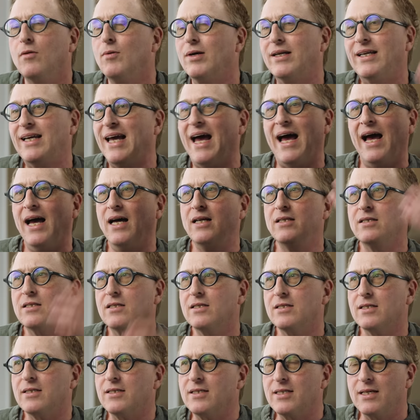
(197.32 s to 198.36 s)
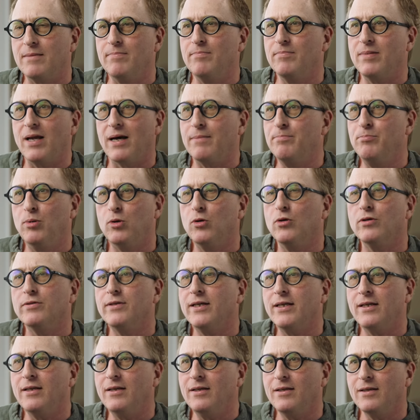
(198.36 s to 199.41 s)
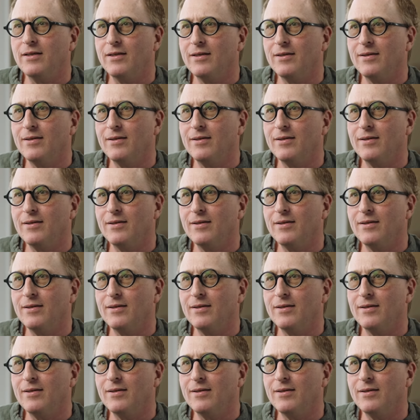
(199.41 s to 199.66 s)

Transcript: no one cared because it seemed like boring.